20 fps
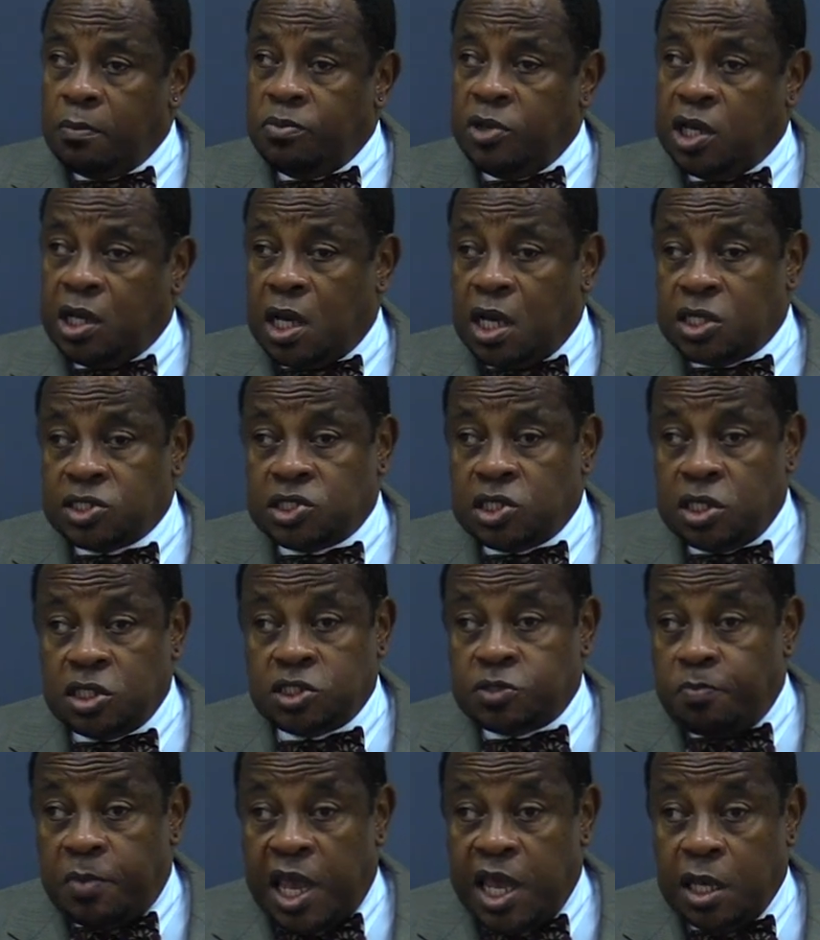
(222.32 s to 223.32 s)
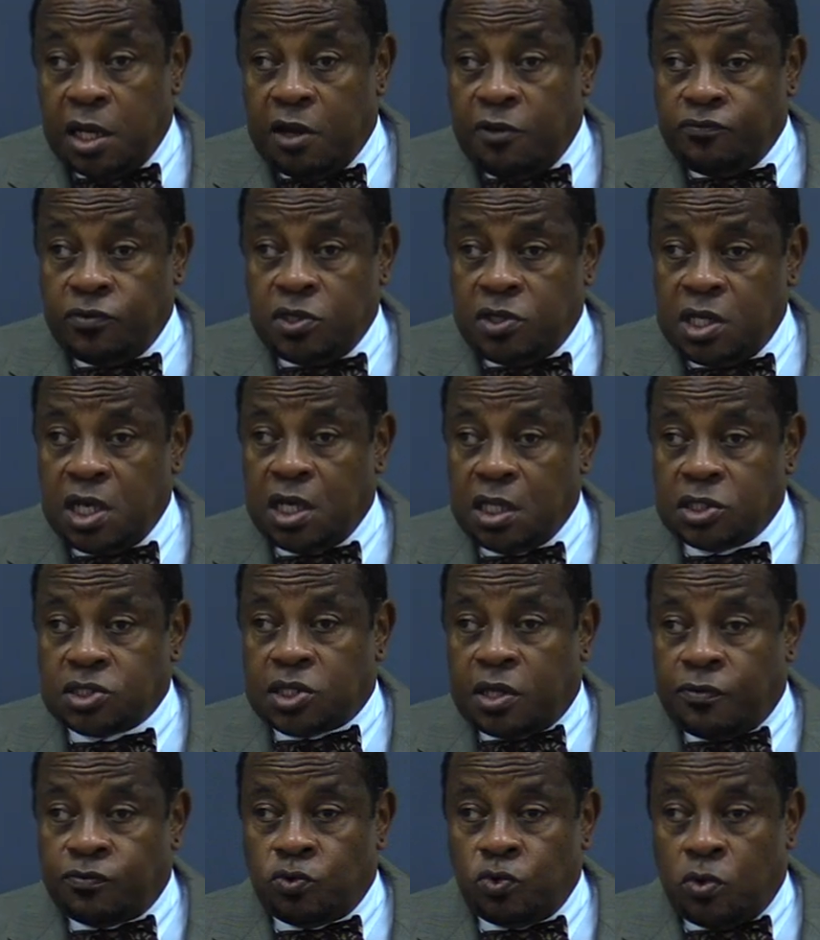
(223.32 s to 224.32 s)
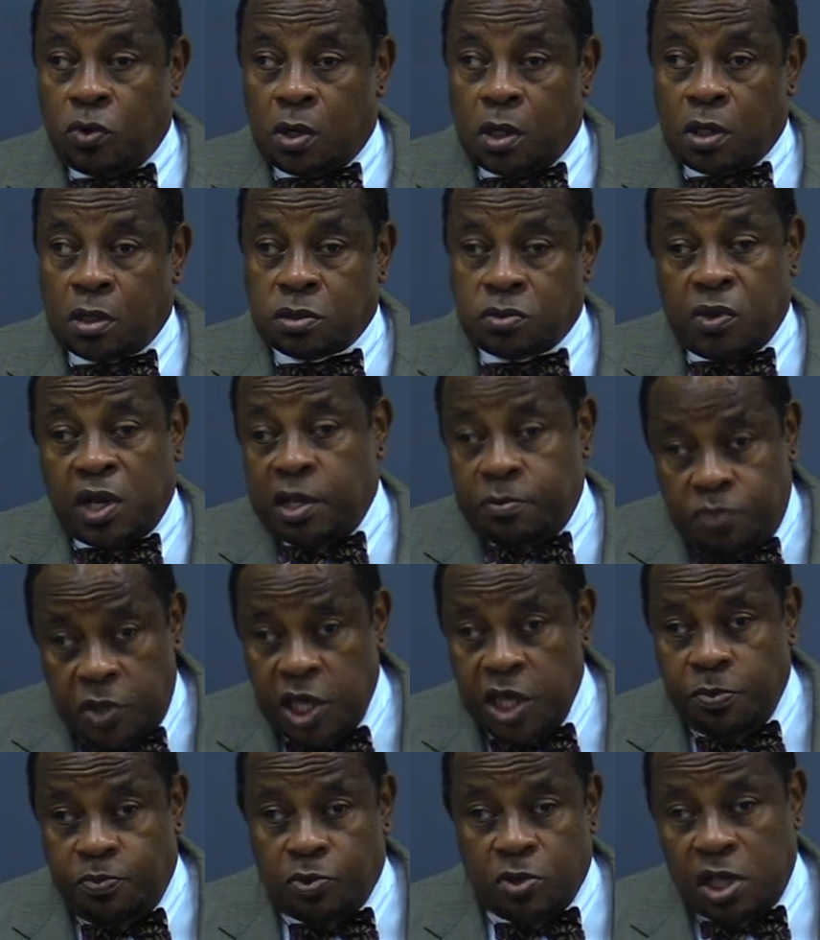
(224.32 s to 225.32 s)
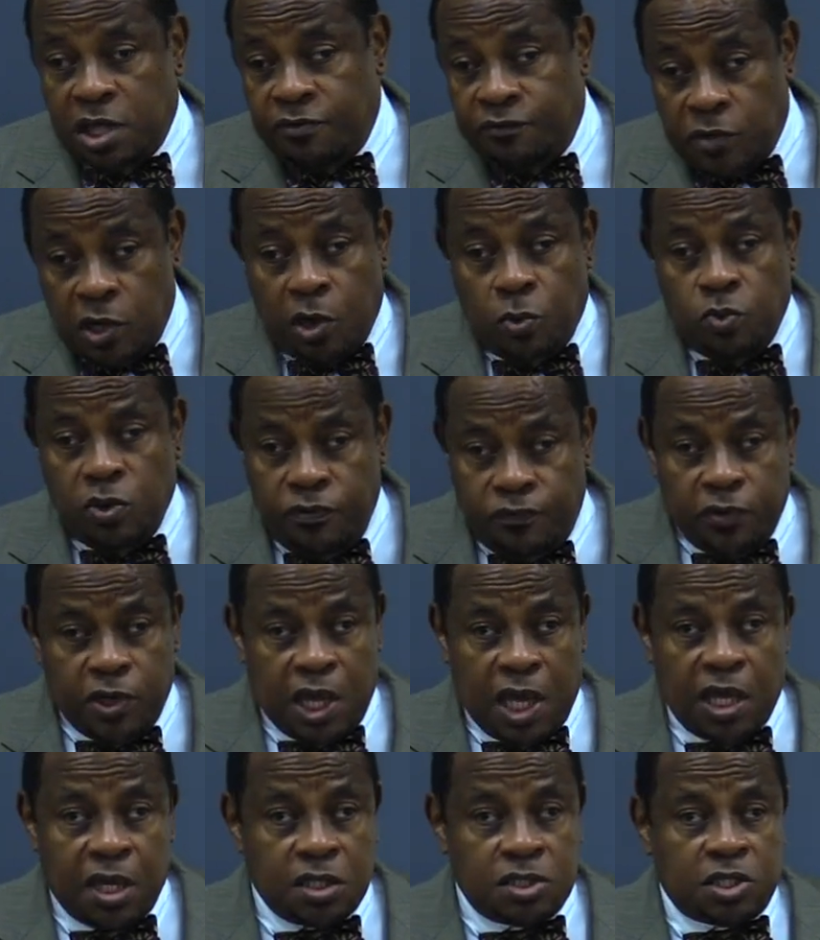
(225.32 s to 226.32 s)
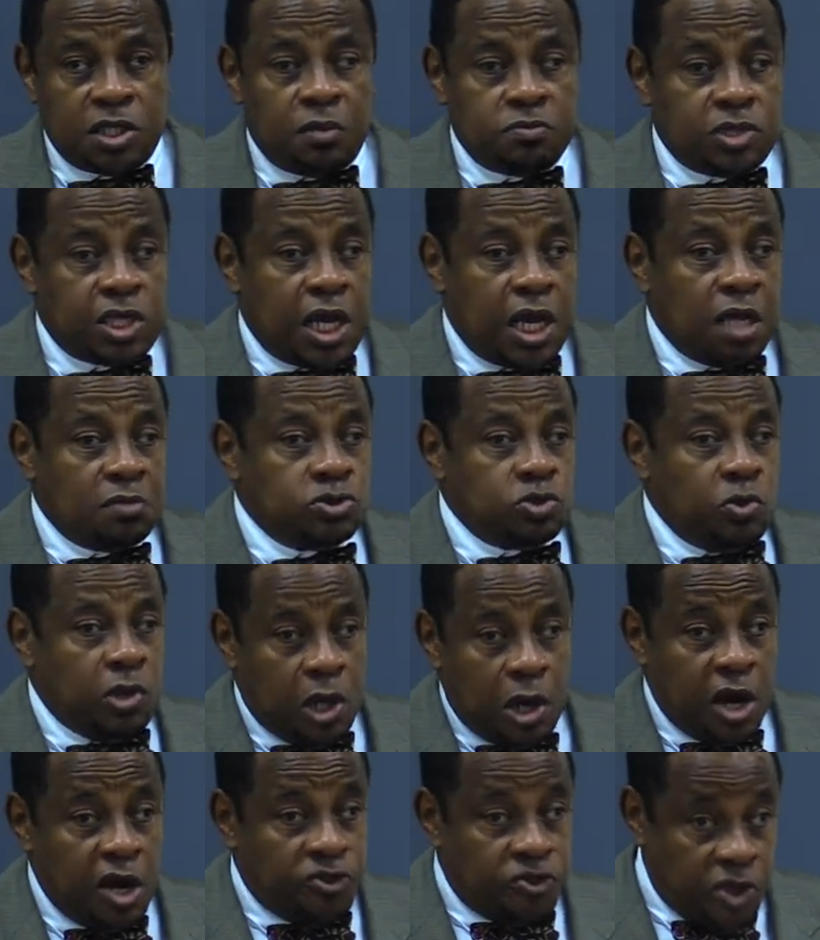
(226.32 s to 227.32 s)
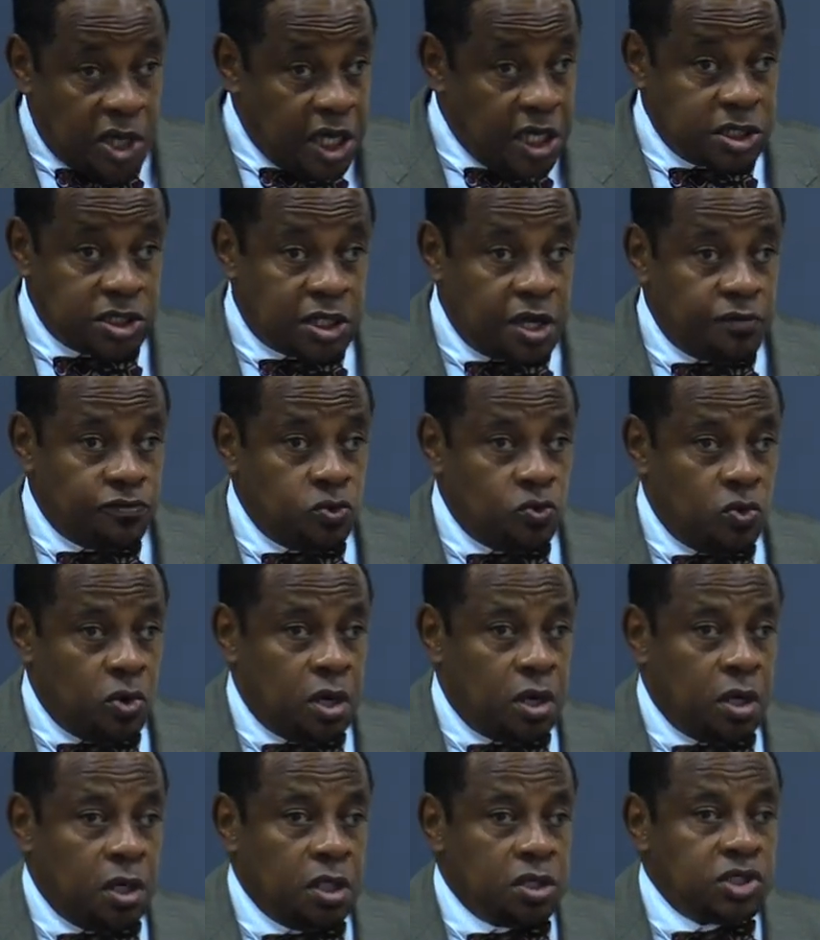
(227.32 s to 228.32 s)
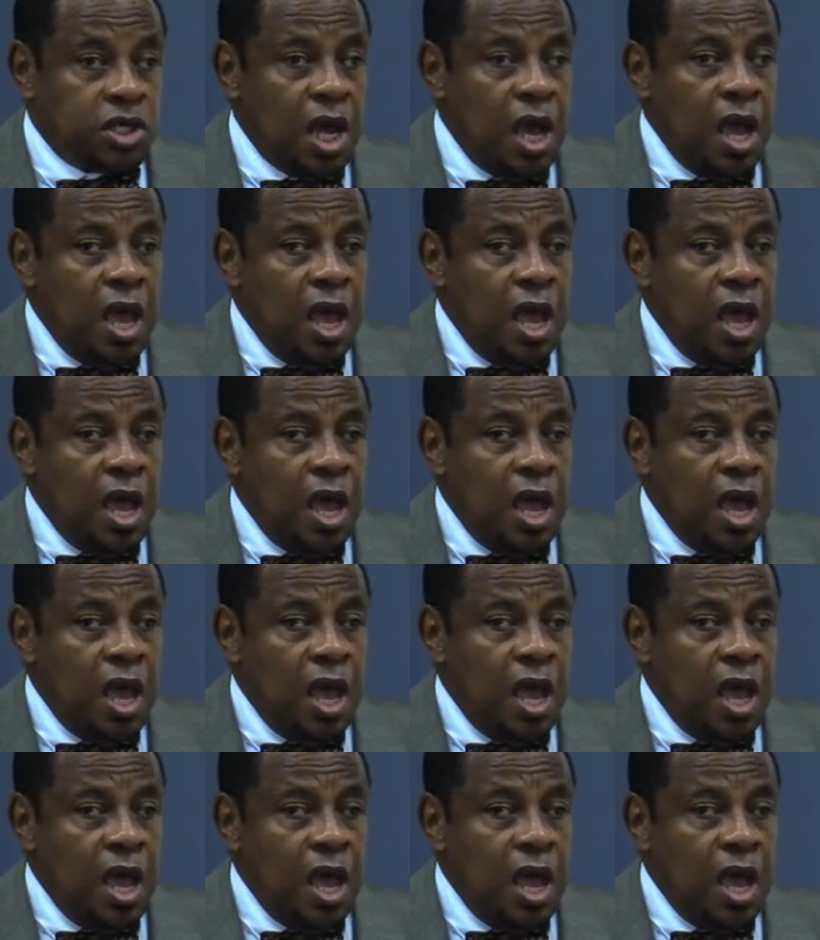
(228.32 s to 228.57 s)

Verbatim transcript: because it is made of the things of the world, right? People, even though we forget it sometimes, we are things of the world.